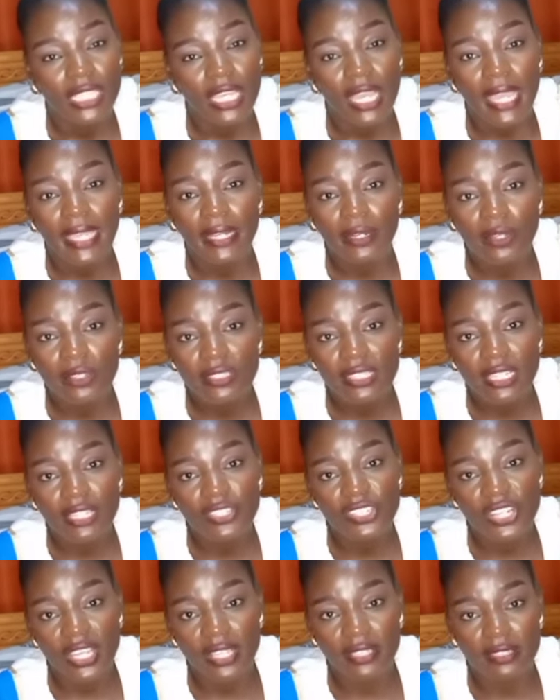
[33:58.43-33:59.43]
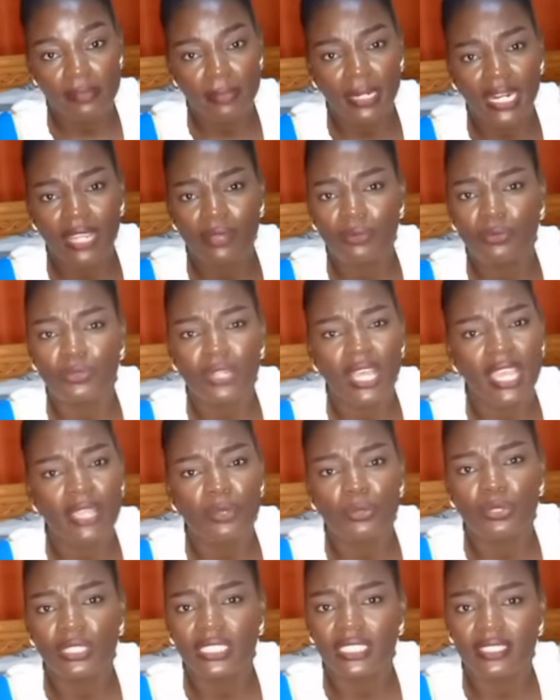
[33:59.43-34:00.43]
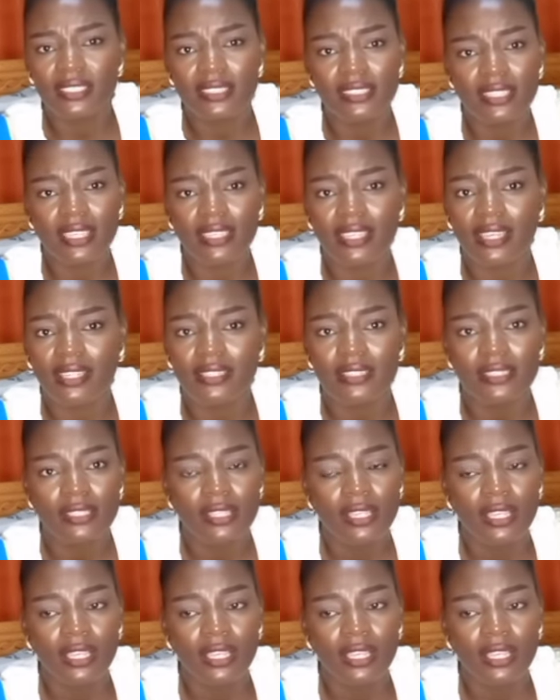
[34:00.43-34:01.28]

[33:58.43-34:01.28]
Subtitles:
I lost a chance, but I couldn't say that